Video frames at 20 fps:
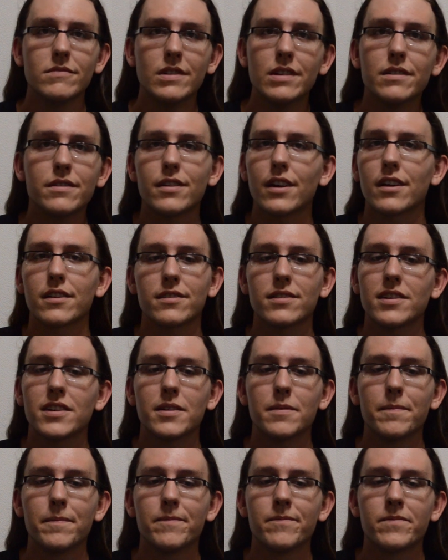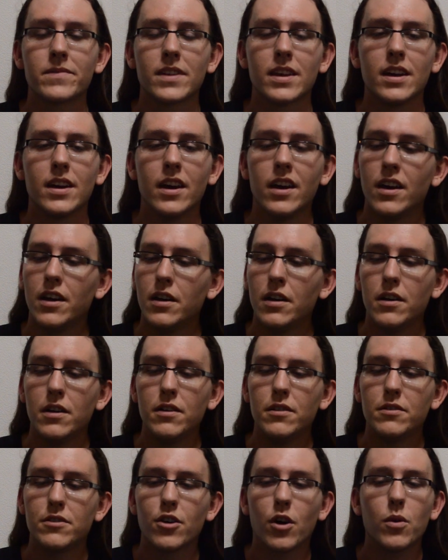Seriously.
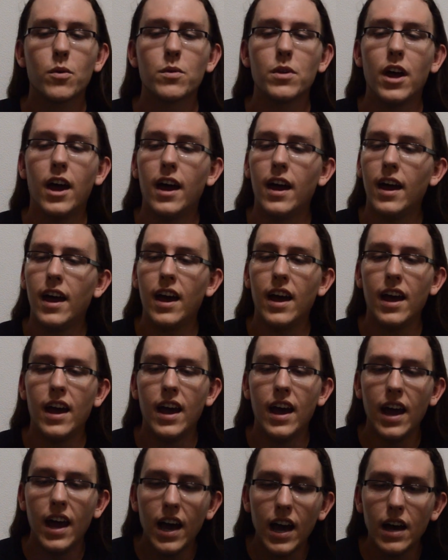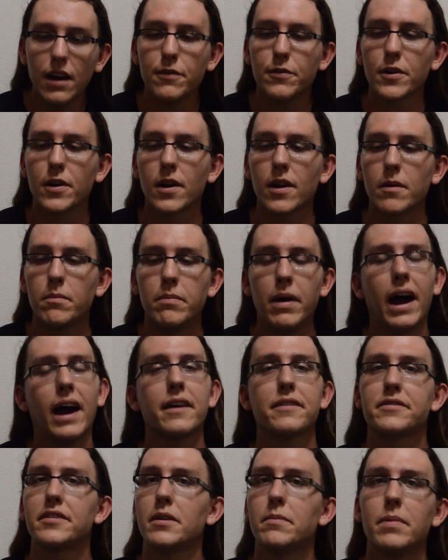Don't ever
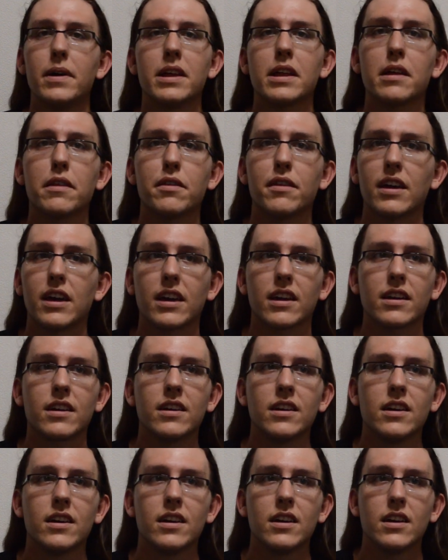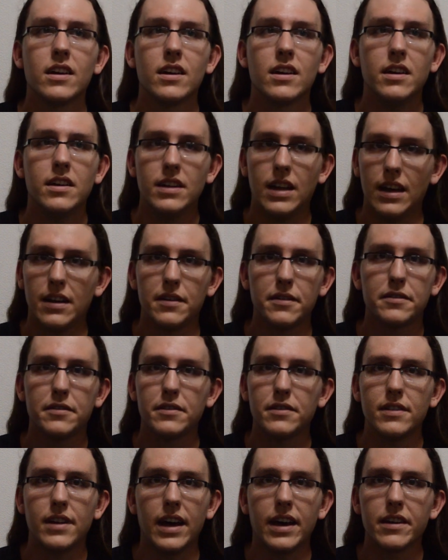pass up anything
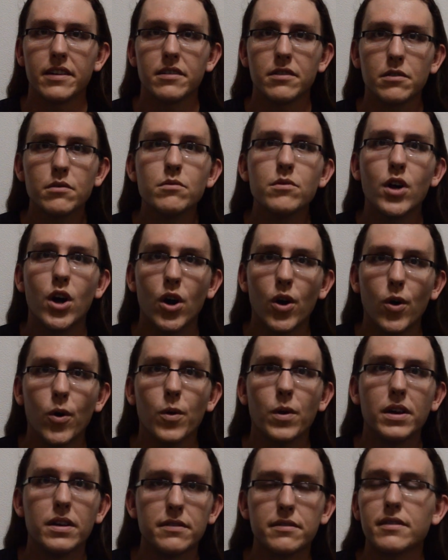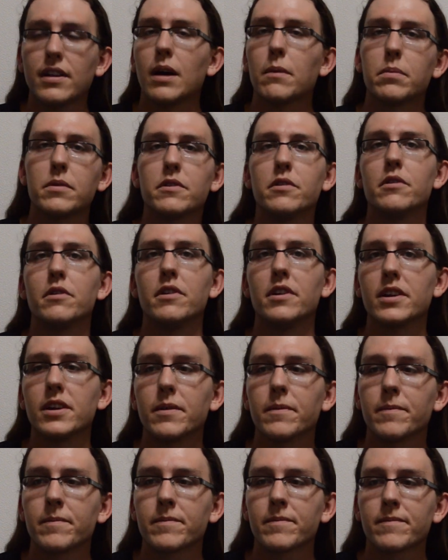that you know is an
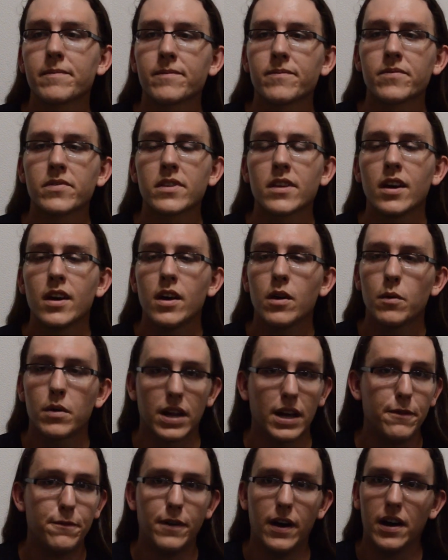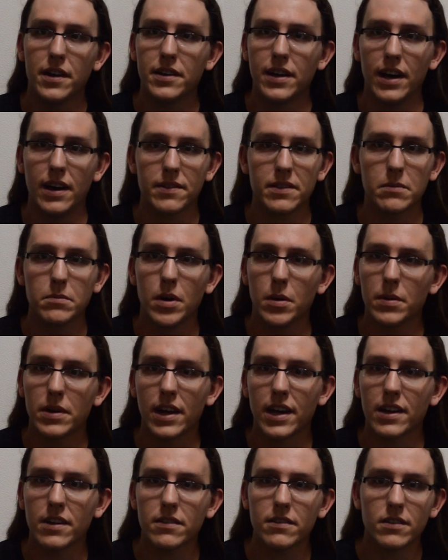opportunity. When I found out the moment
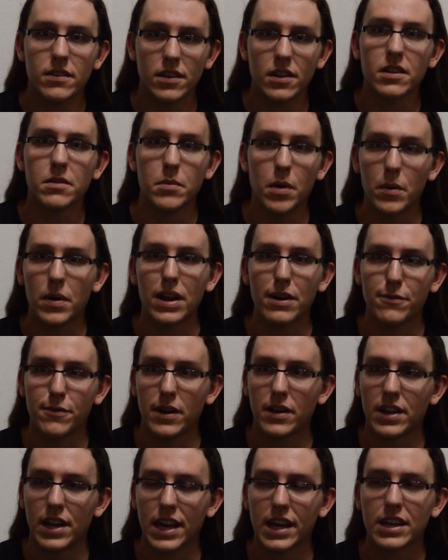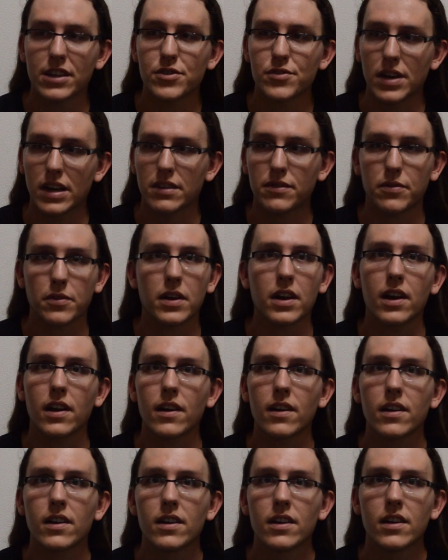I found out I could transfer
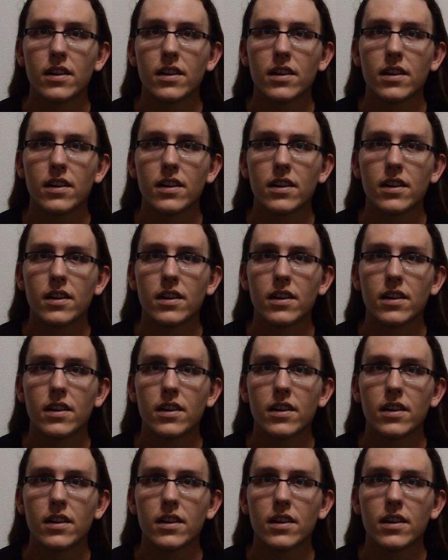here,